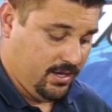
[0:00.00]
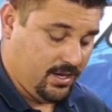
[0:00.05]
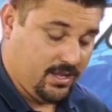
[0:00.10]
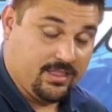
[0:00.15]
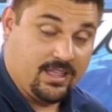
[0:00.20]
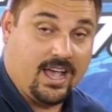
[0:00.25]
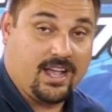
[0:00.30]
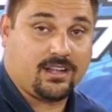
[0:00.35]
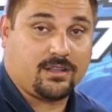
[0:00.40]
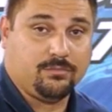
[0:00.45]

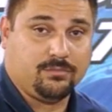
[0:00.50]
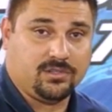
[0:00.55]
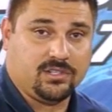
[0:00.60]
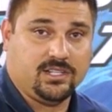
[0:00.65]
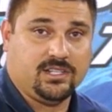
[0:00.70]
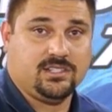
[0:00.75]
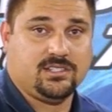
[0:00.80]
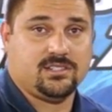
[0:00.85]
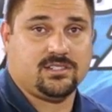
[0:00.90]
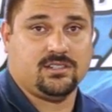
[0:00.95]
And that
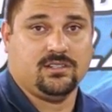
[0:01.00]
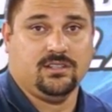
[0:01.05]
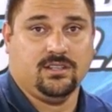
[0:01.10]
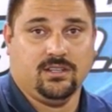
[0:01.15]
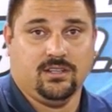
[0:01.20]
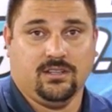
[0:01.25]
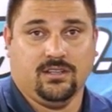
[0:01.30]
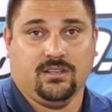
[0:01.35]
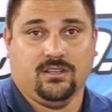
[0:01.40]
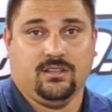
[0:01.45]
completes
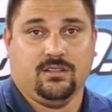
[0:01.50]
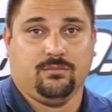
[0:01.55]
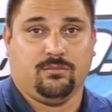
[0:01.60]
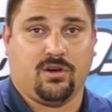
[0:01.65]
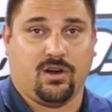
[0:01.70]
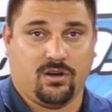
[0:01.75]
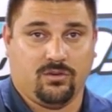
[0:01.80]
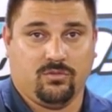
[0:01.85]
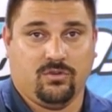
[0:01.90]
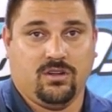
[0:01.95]

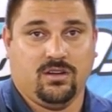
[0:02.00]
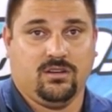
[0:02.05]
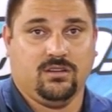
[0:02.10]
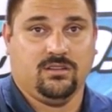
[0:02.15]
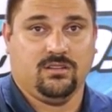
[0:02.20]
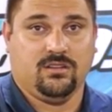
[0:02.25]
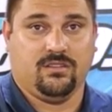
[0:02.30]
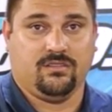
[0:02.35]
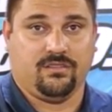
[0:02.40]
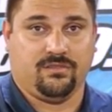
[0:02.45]
part one
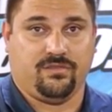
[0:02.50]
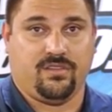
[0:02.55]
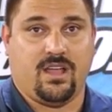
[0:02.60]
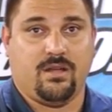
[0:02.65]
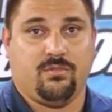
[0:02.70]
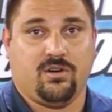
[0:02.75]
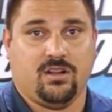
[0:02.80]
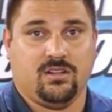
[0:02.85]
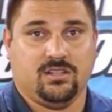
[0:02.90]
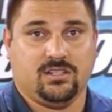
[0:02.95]
of the
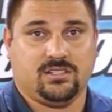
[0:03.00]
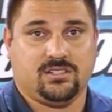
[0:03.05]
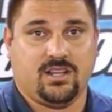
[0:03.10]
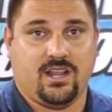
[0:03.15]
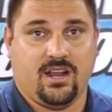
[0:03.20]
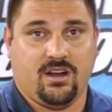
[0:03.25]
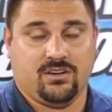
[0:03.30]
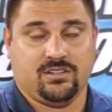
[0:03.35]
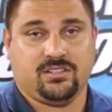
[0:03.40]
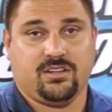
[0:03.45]
Flybarless
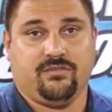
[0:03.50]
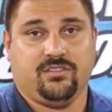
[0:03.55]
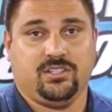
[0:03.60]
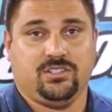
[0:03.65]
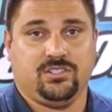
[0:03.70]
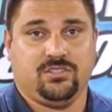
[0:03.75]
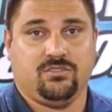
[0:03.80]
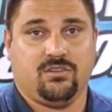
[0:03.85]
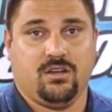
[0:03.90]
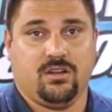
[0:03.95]

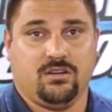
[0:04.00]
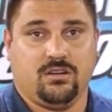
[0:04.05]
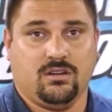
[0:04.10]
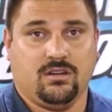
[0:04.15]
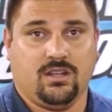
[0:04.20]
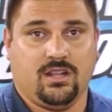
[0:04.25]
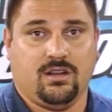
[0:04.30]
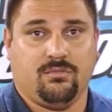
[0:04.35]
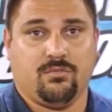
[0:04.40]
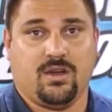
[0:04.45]
AR7200
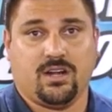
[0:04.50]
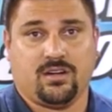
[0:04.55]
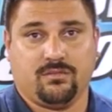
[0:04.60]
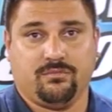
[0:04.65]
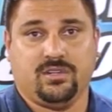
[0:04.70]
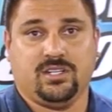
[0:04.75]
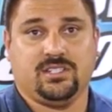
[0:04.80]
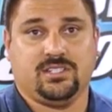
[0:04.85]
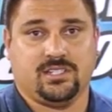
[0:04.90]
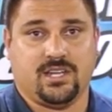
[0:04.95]
and
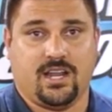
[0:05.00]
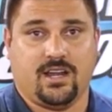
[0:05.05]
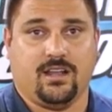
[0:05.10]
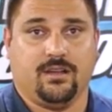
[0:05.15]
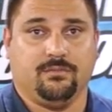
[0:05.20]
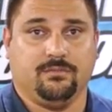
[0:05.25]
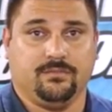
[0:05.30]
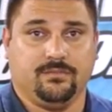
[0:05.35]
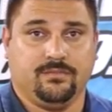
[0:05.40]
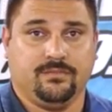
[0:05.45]
MicroBeast setup.